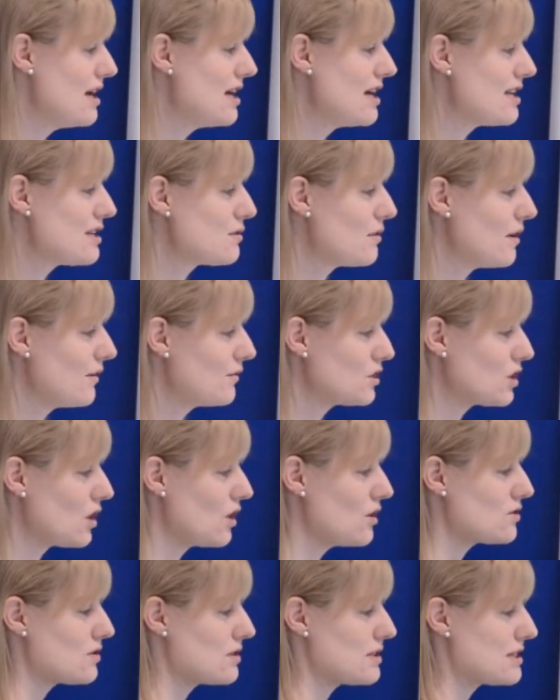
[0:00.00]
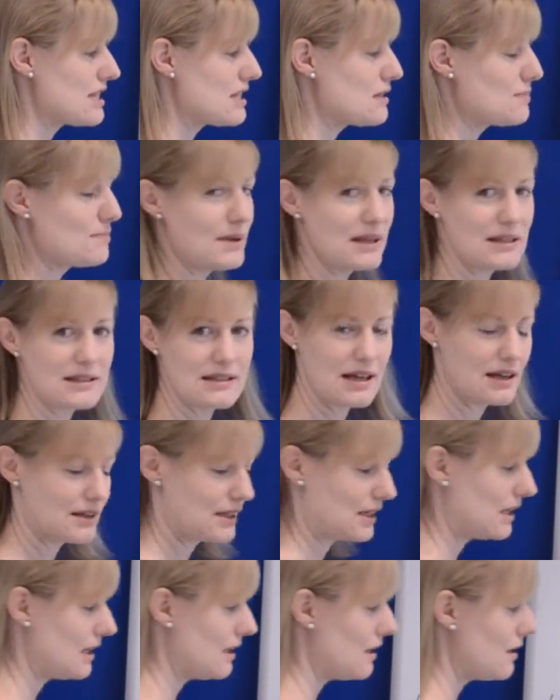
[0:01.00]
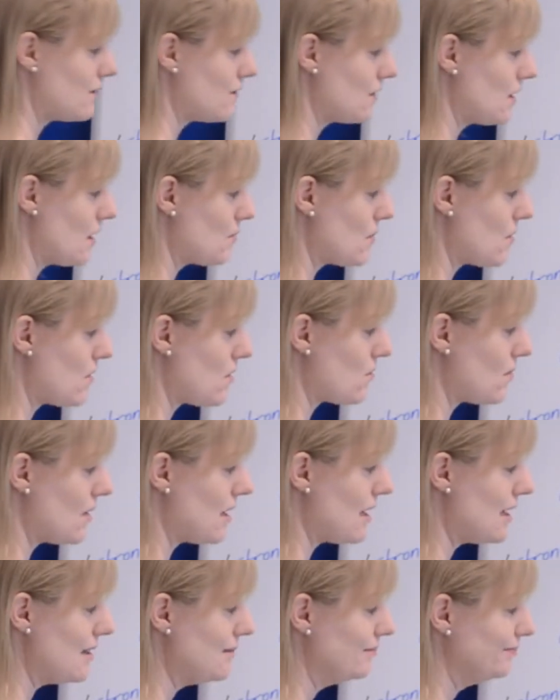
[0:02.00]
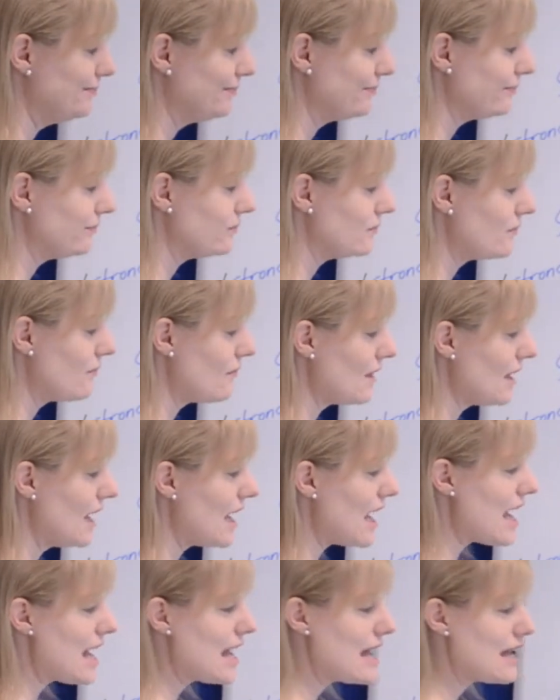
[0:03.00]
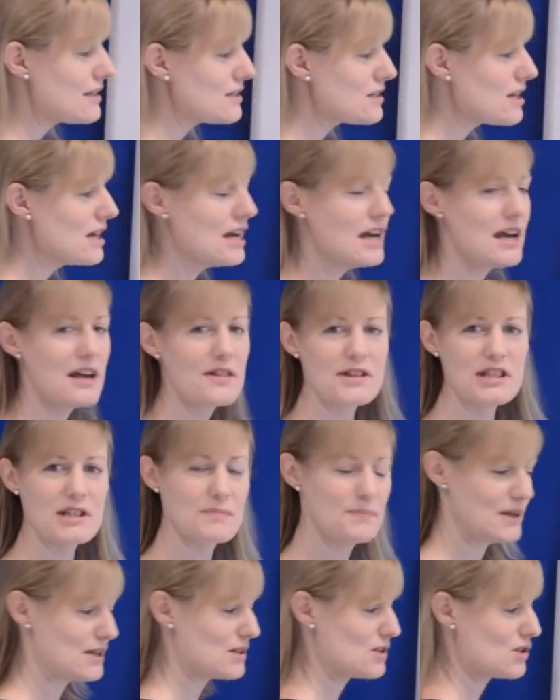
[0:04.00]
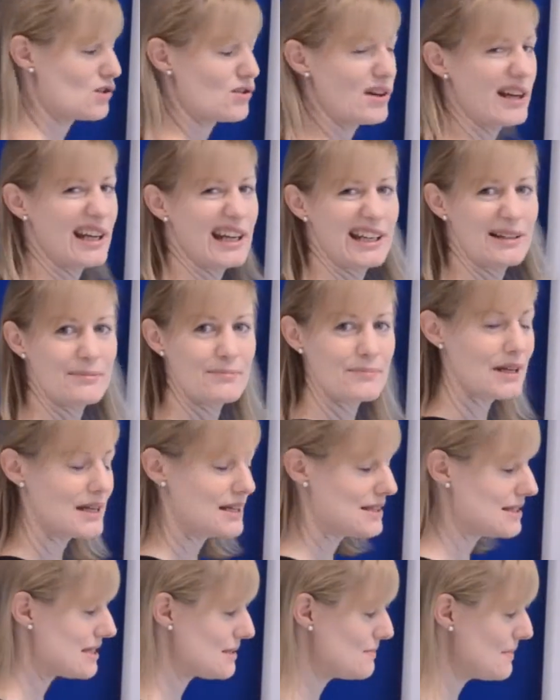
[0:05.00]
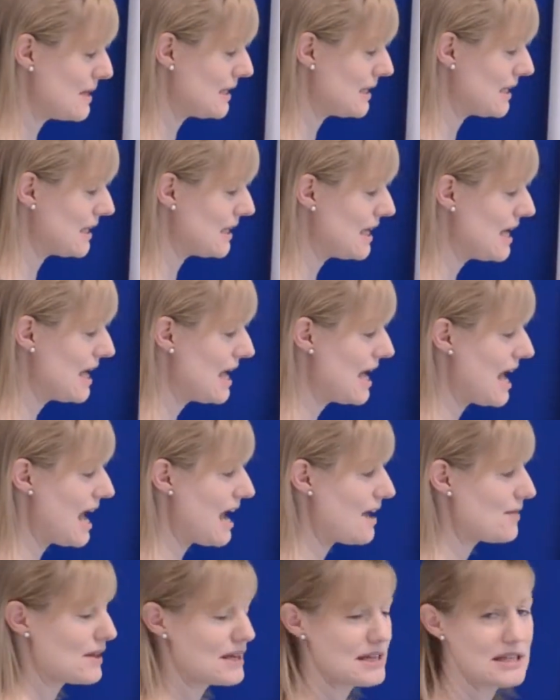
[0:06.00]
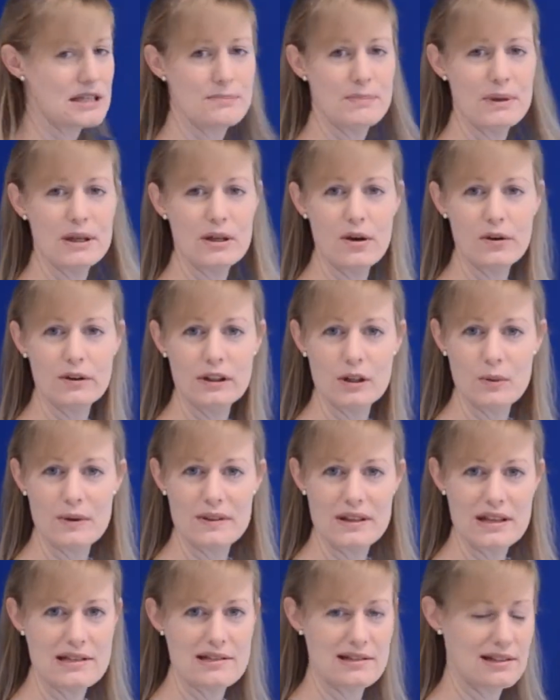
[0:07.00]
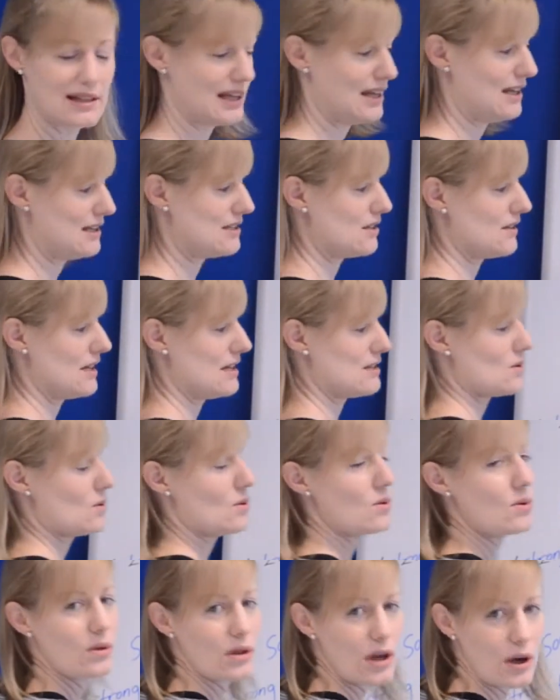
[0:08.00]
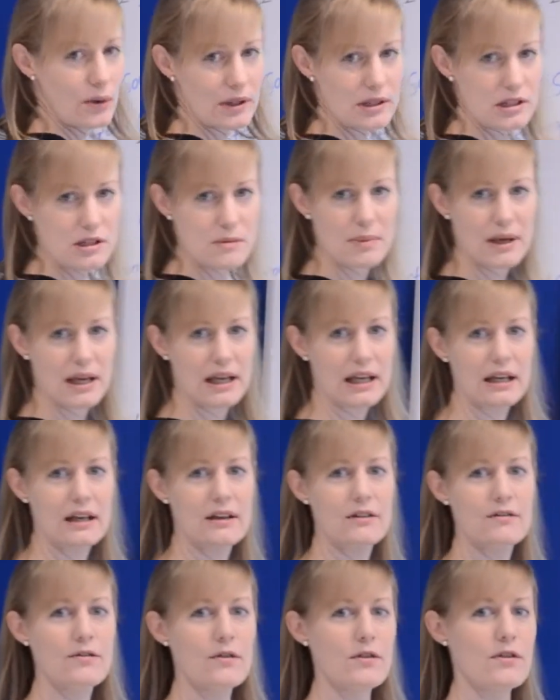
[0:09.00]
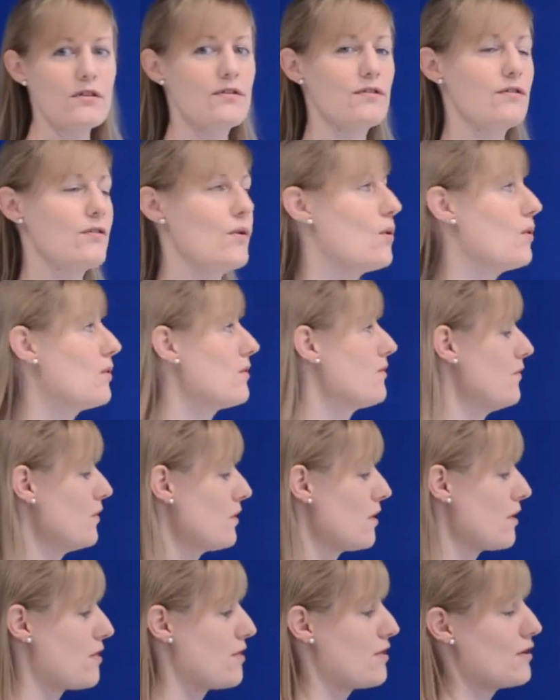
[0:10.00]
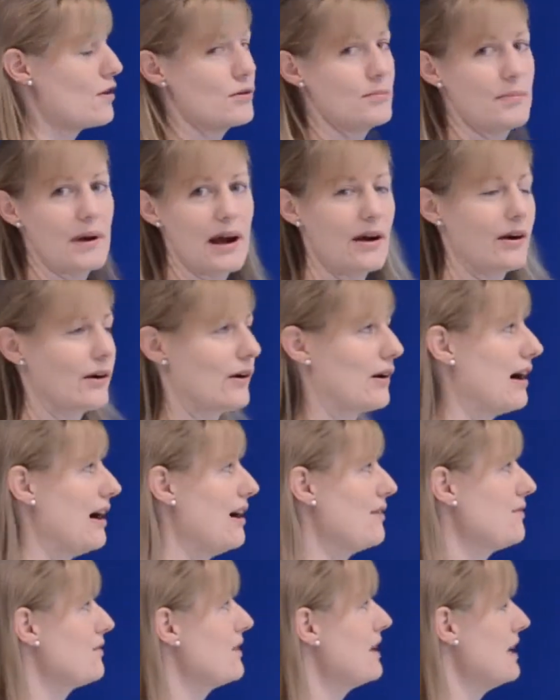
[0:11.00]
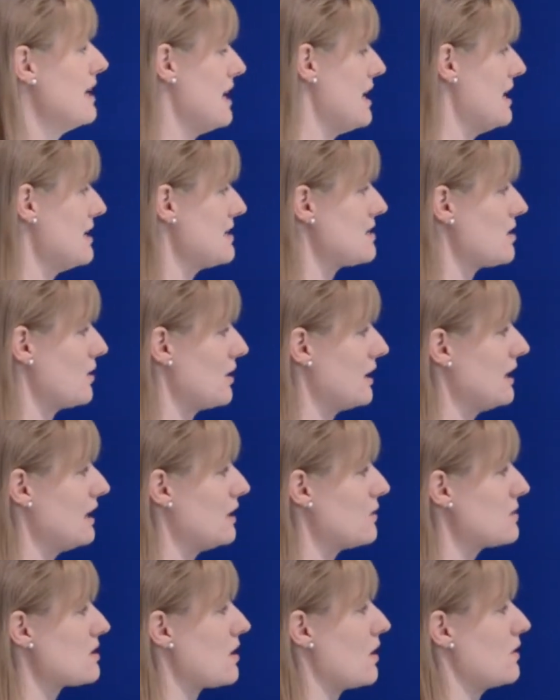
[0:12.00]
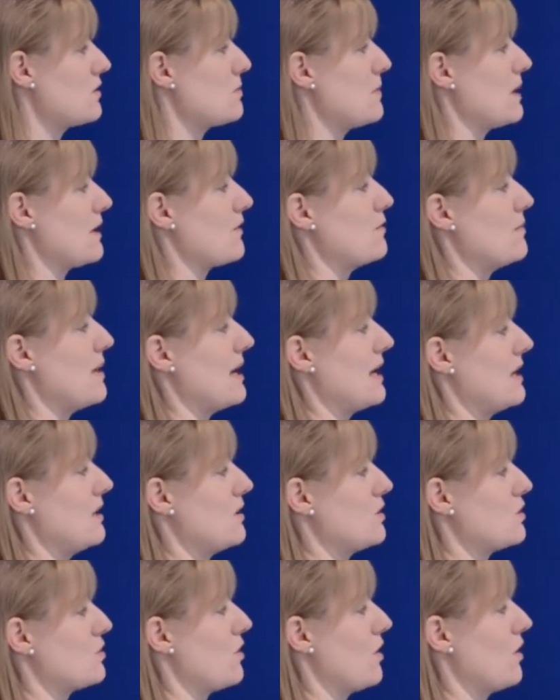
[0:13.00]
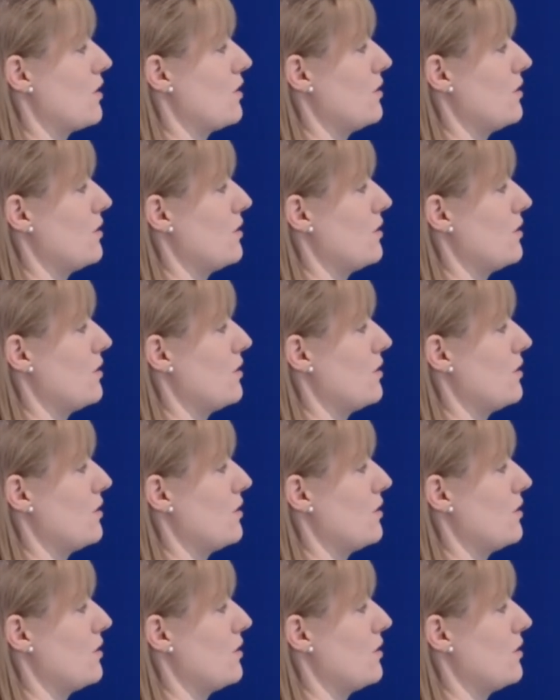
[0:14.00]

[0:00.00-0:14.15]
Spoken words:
So I've chosen spit down here for number 3, and the spit is green, it's smelly, and they spit only when they're scared. So that's all going to be for the third paragraph. And so here is going to be for my intro.